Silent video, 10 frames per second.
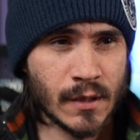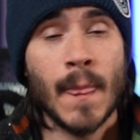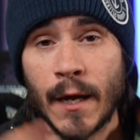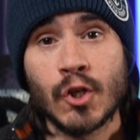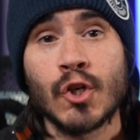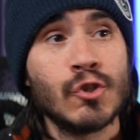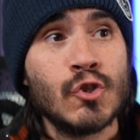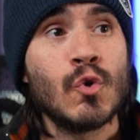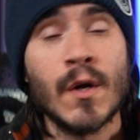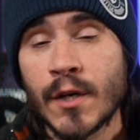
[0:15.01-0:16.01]
I could
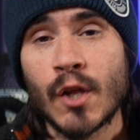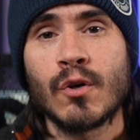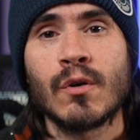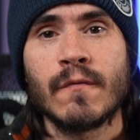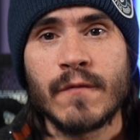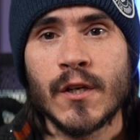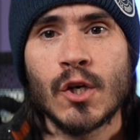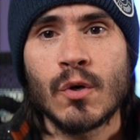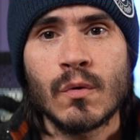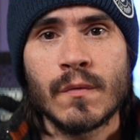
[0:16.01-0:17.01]
do another video